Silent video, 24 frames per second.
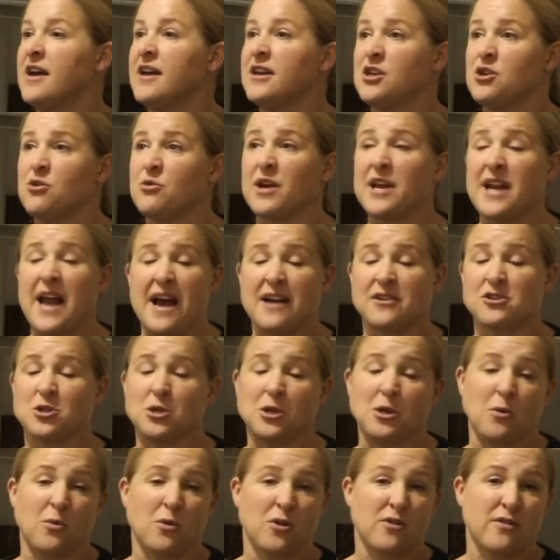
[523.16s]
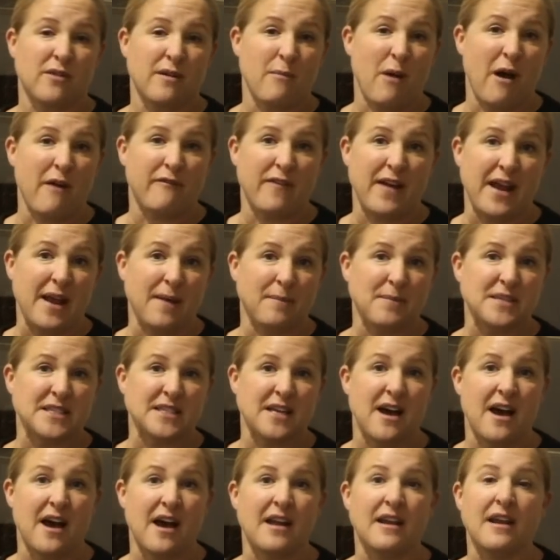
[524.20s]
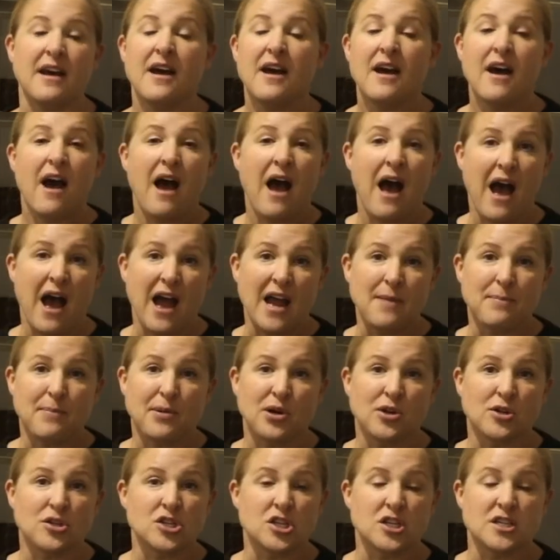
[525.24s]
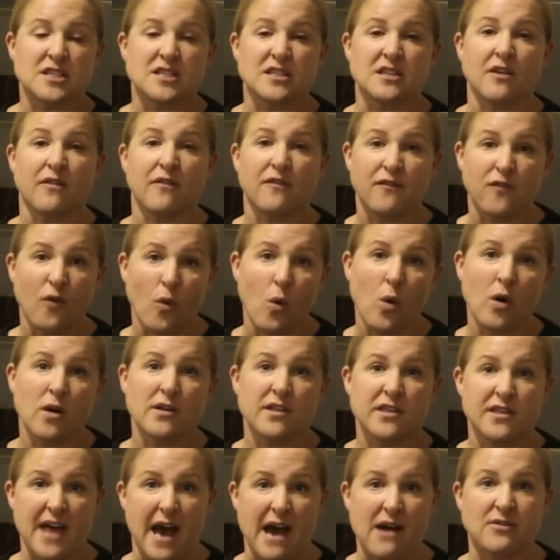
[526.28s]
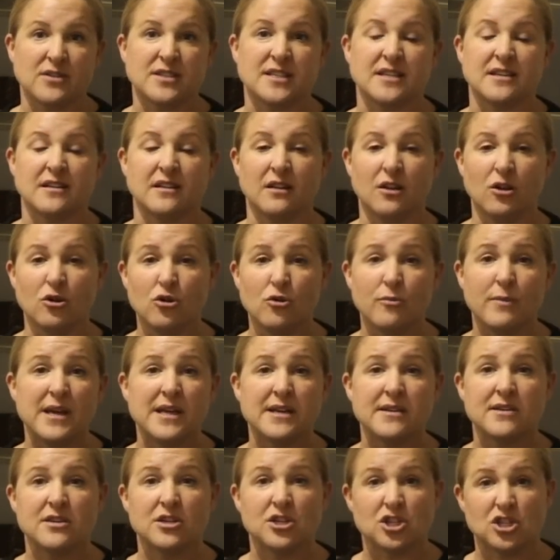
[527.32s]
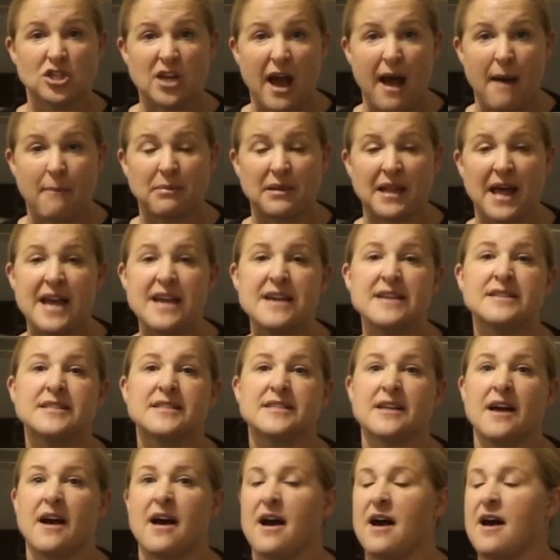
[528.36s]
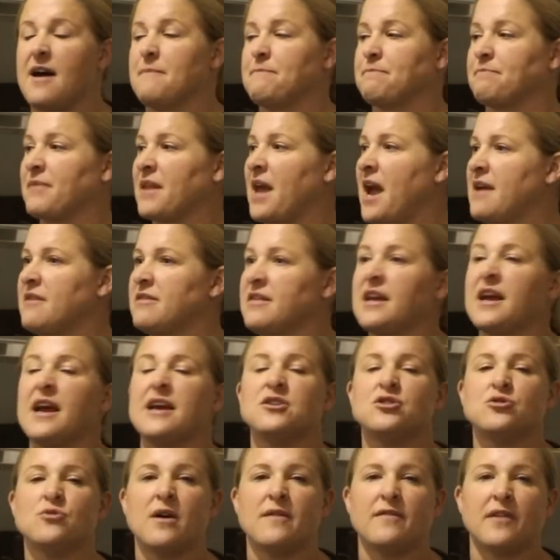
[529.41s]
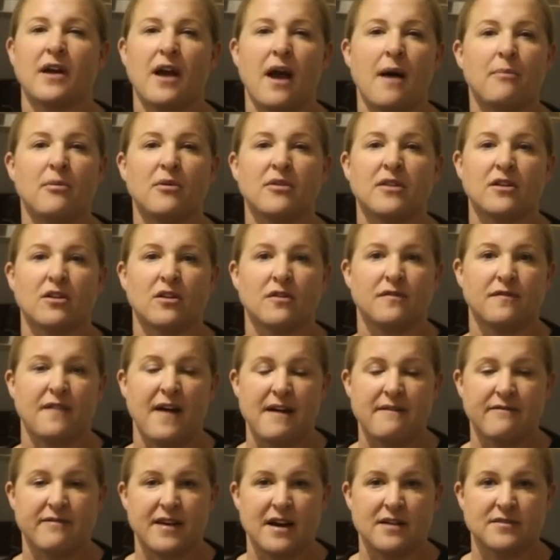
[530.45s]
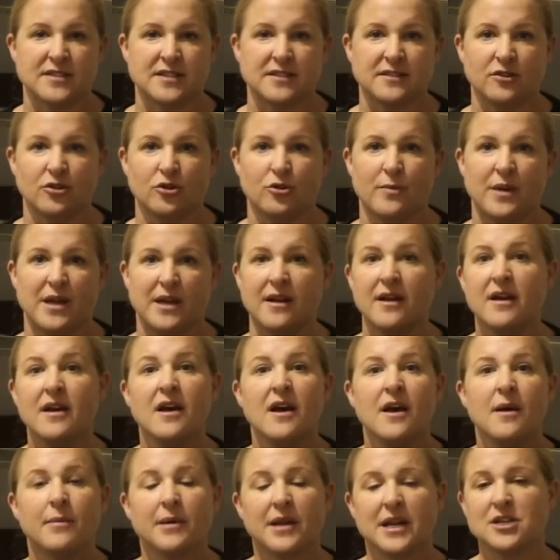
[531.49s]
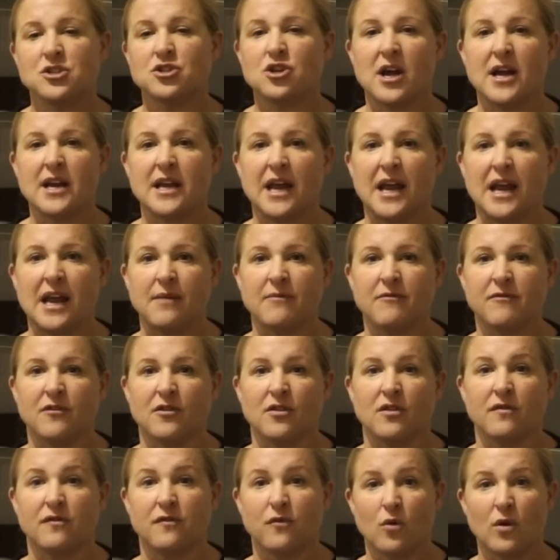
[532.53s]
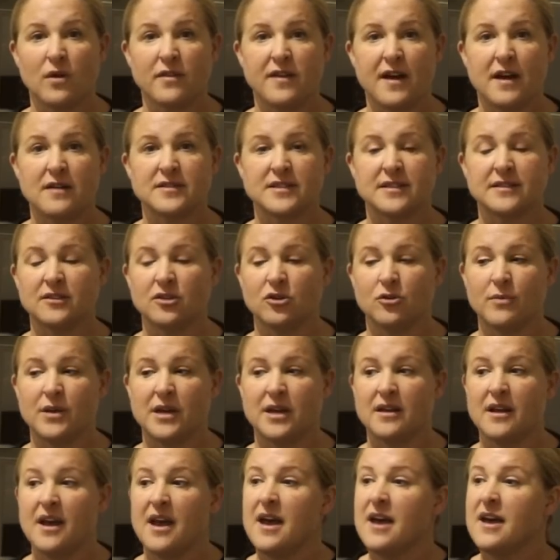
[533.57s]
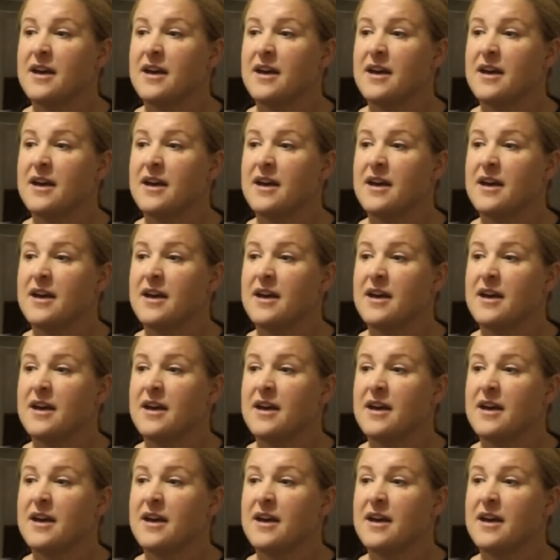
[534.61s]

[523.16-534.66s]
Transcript: You can actually order them off Amazon. I purchased the 4,000 lumen shop lights. I think I do have a couple that are 5,000 lumen, but I try to aim for the 4,000 lumen.